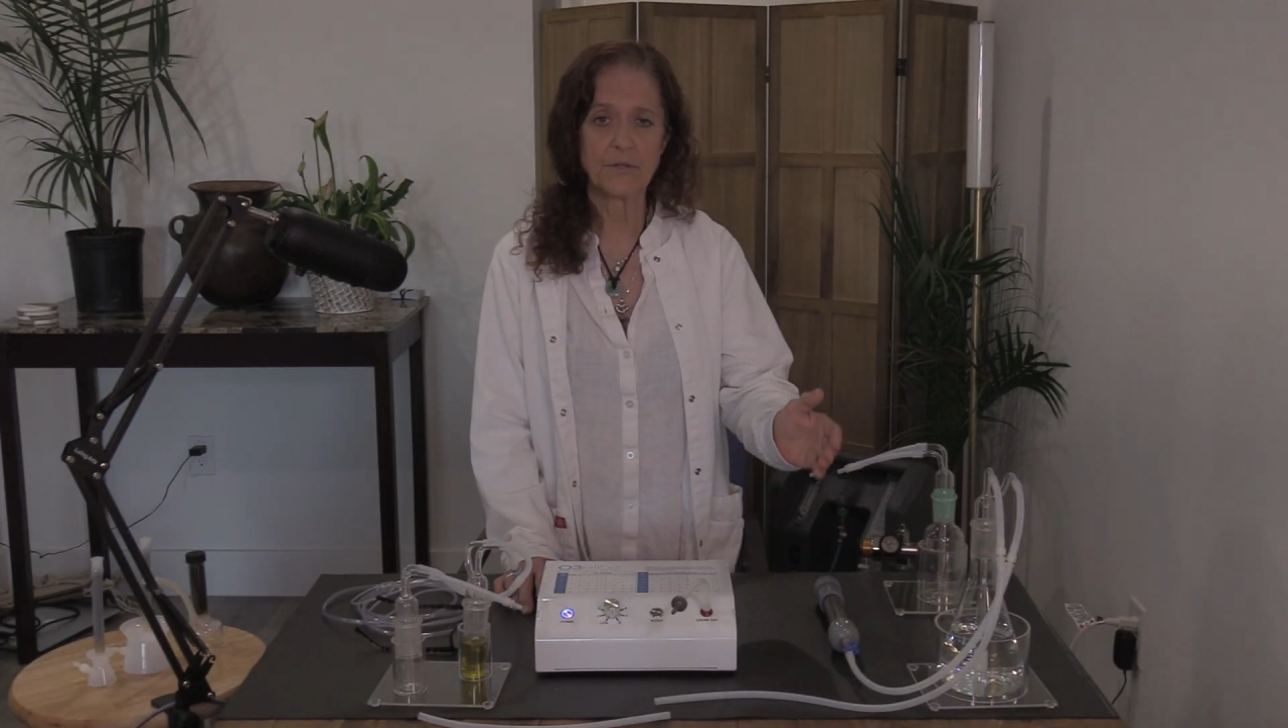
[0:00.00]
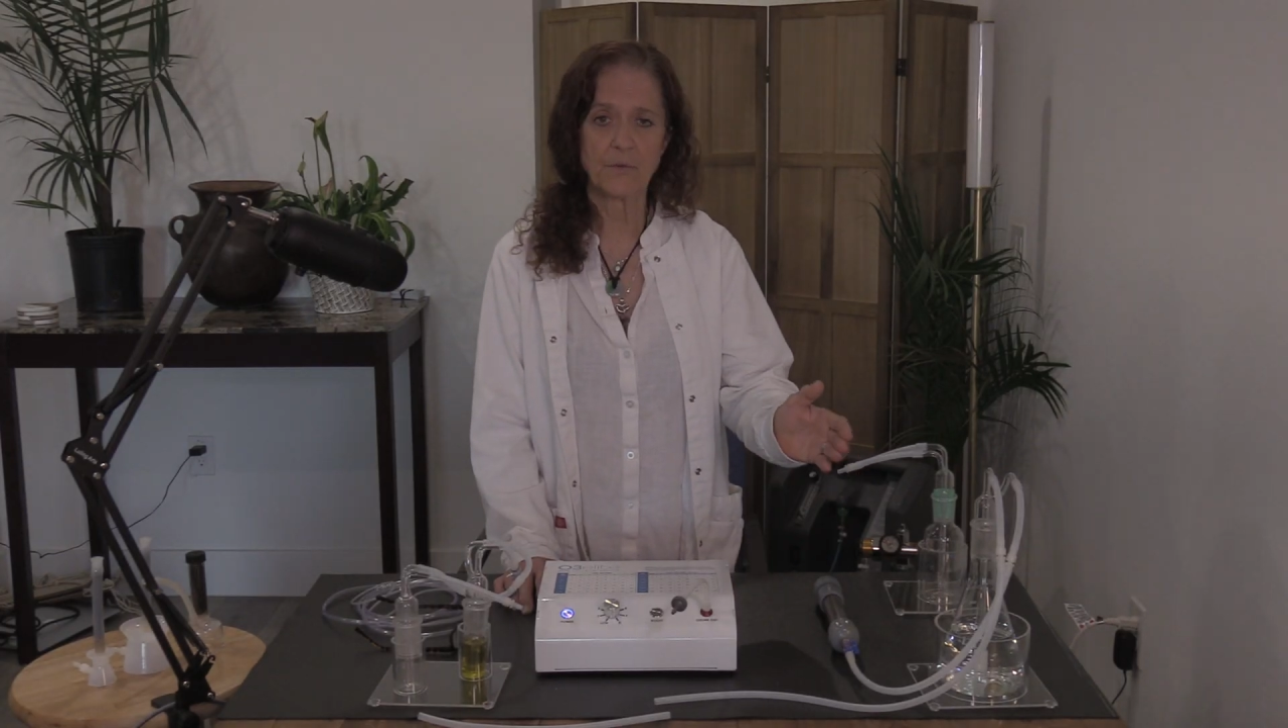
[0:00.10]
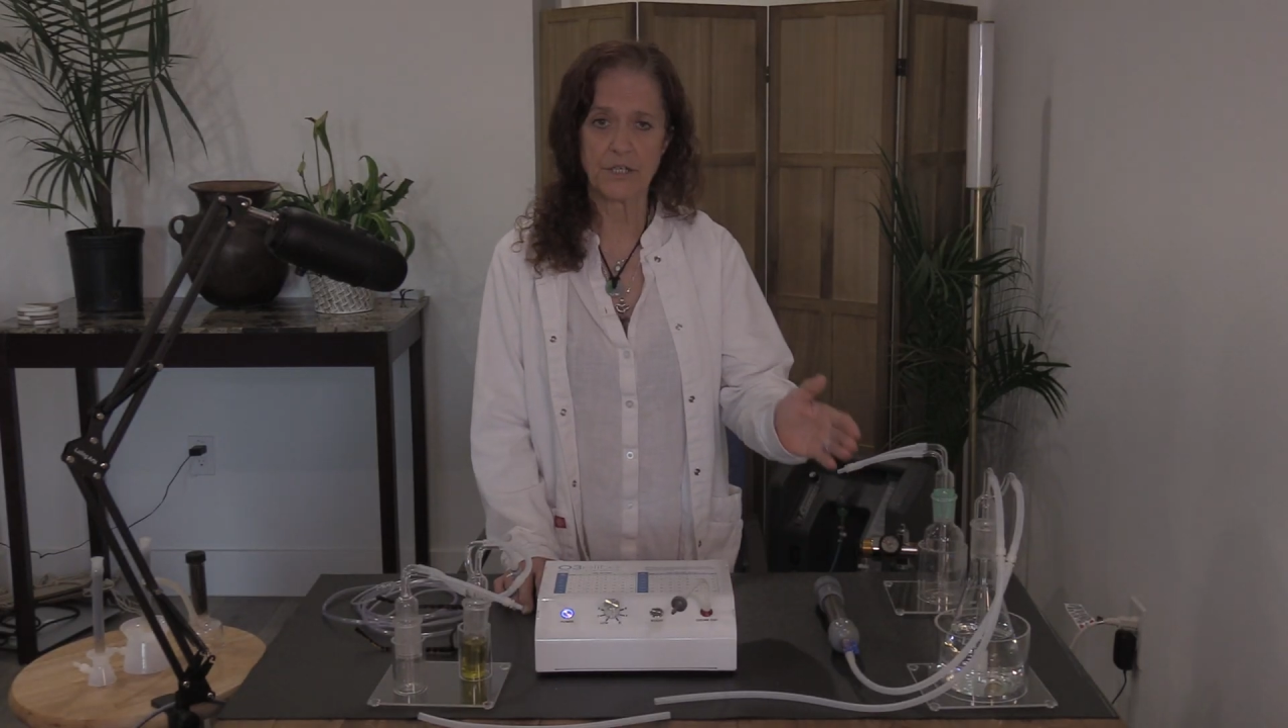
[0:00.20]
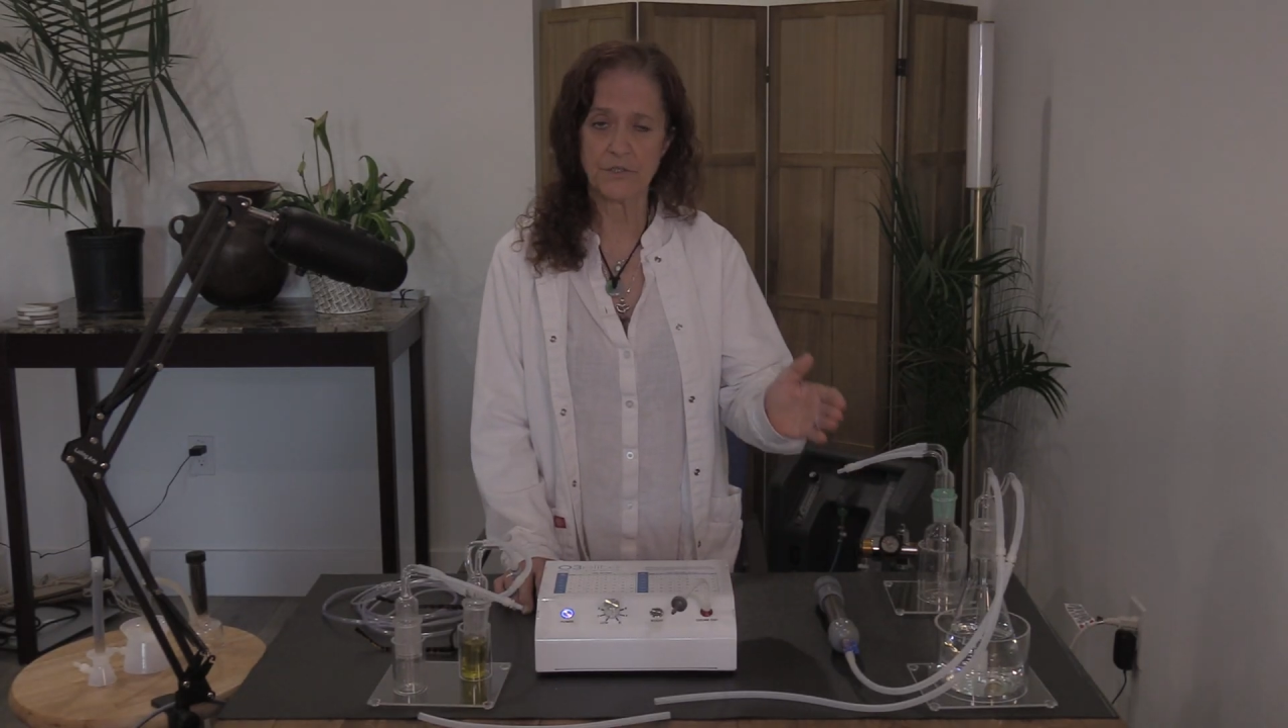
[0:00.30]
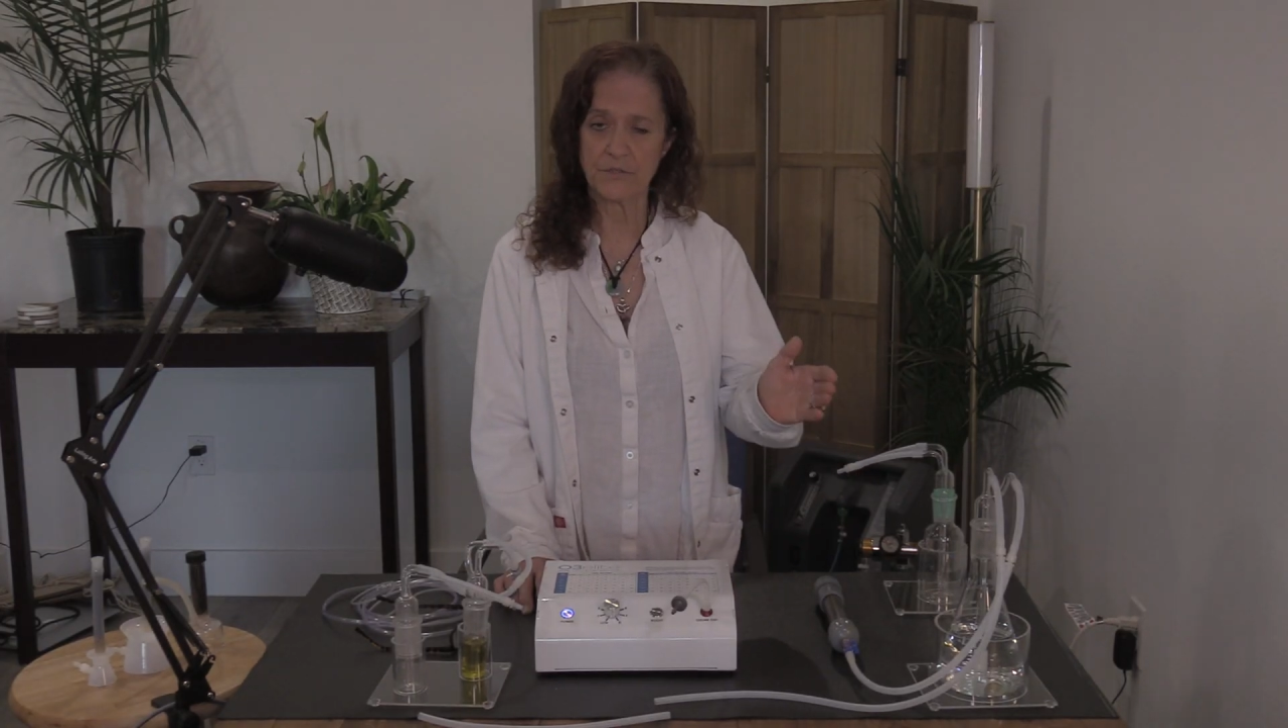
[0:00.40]
you
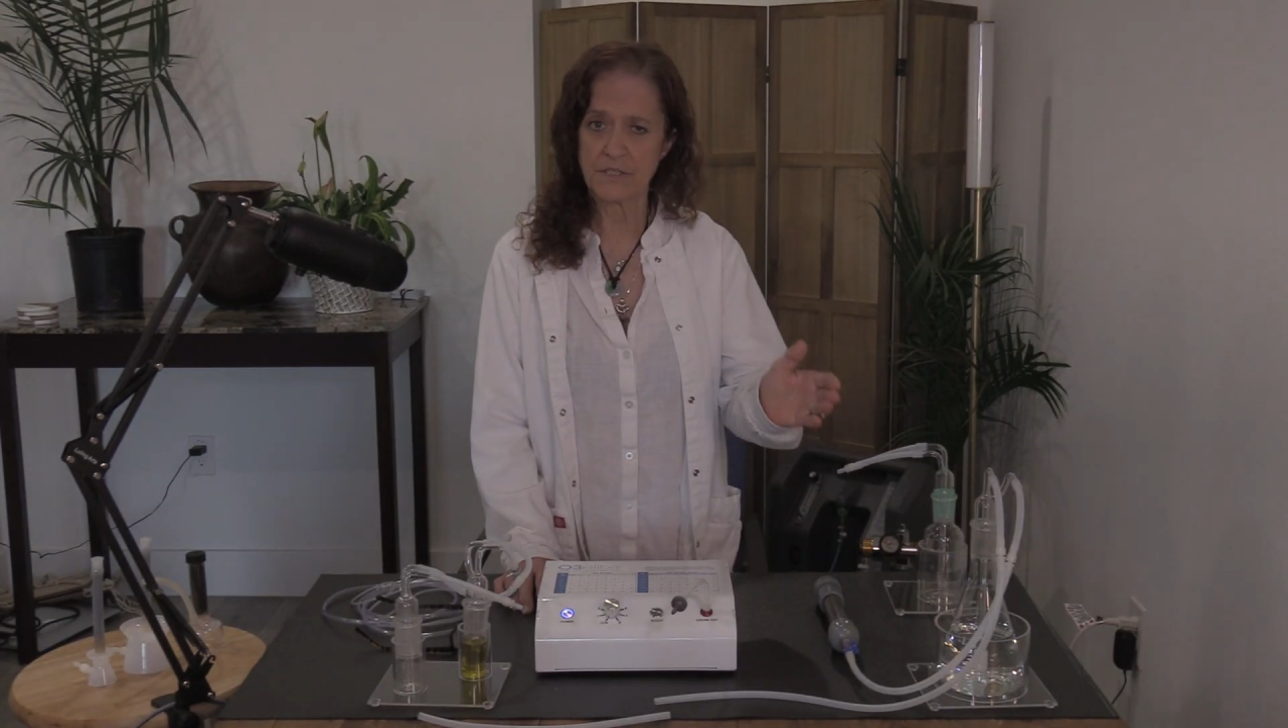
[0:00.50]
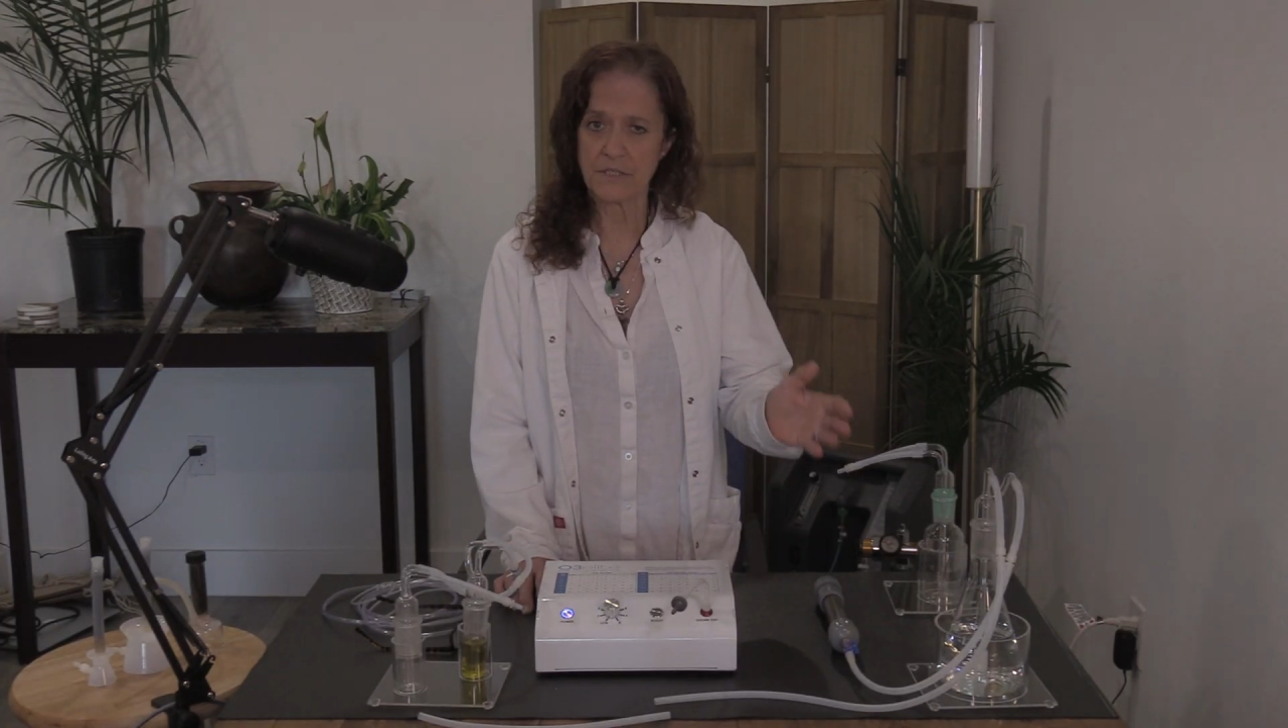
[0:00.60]
want to use